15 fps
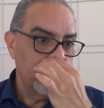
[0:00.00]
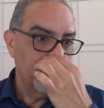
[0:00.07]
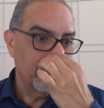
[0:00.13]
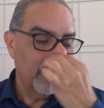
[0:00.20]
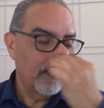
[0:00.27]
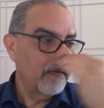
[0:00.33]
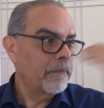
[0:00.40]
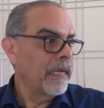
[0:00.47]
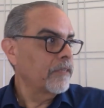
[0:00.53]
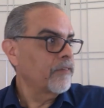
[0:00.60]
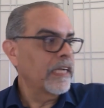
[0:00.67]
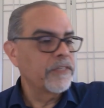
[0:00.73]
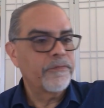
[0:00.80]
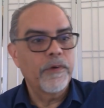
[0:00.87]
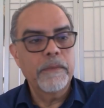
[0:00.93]
Well, my
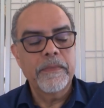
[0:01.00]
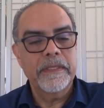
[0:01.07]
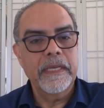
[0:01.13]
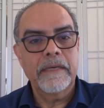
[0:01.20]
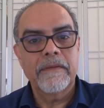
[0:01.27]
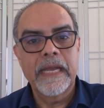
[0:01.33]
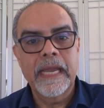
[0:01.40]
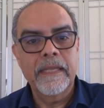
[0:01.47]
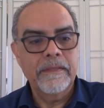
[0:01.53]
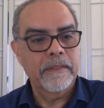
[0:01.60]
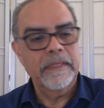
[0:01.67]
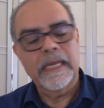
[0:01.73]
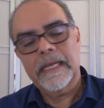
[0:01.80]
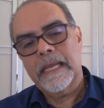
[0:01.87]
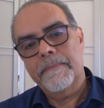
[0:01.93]
transformer, they don't handle
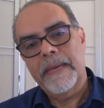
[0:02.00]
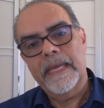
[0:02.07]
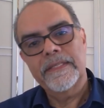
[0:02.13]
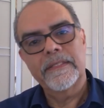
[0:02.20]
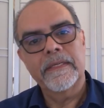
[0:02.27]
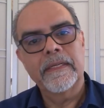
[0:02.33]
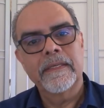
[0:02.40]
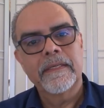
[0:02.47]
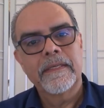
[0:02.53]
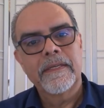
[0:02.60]
that capacity.